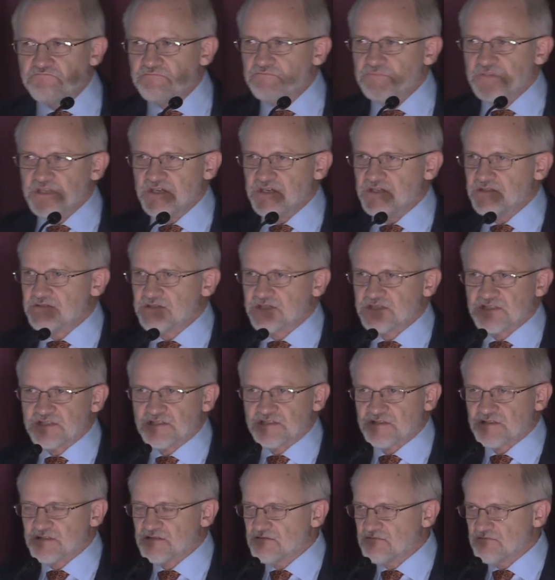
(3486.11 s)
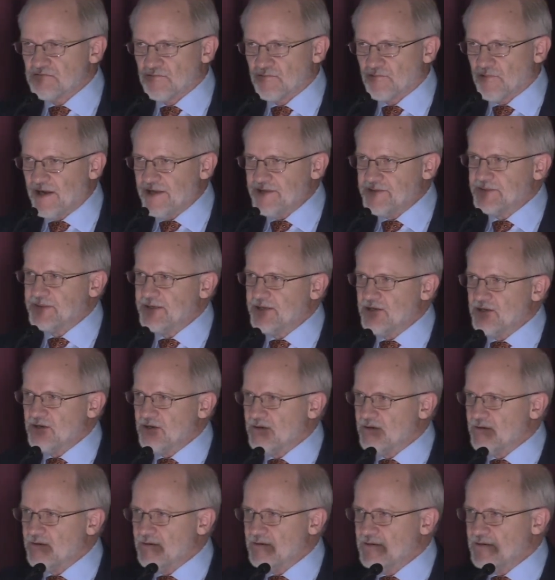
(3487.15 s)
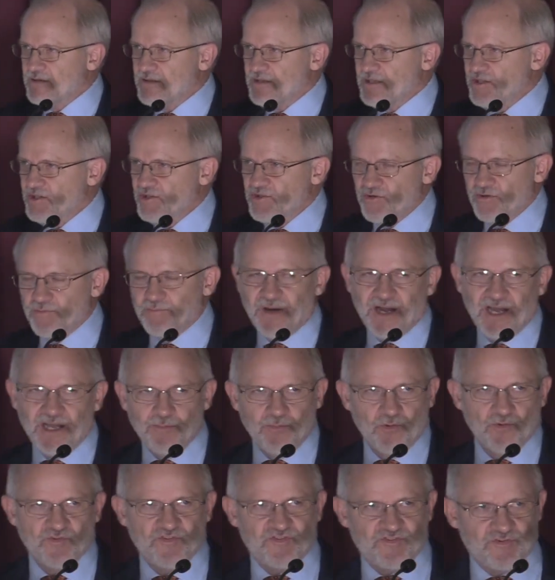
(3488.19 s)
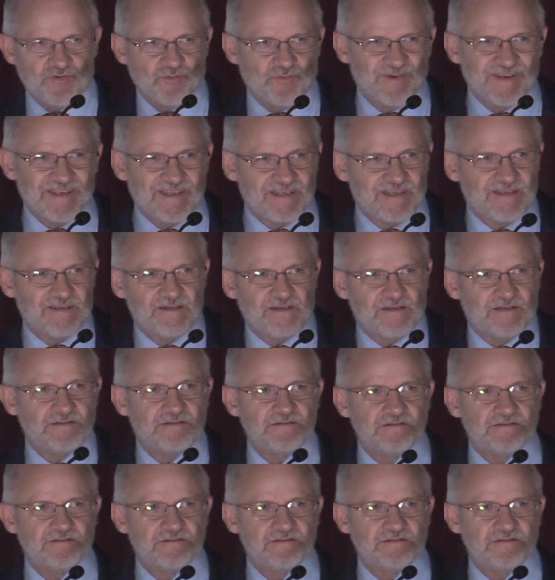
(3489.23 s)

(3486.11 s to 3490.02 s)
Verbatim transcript: it's right there in your Bibles to read.